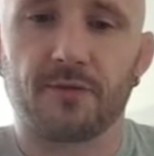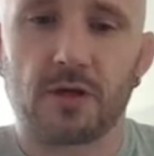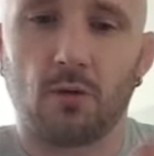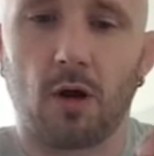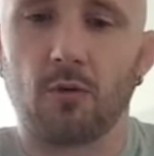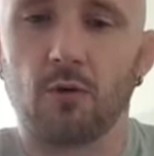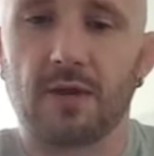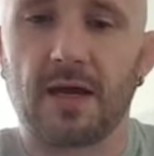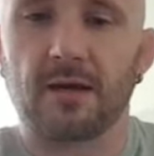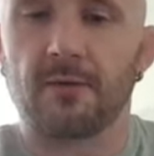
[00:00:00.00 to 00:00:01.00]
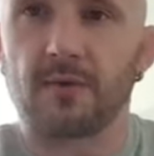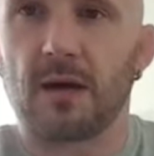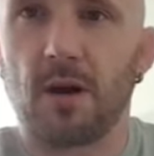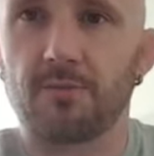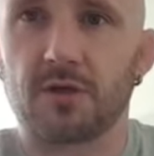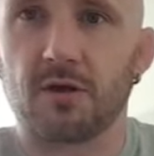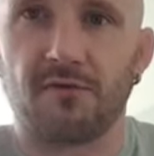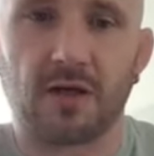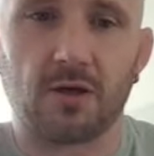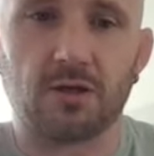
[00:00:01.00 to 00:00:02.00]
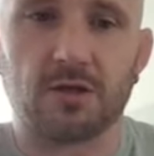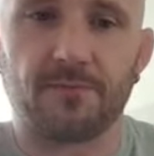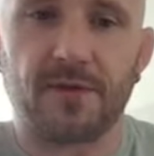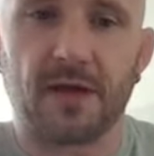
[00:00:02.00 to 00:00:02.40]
So I will then come up to the fingers,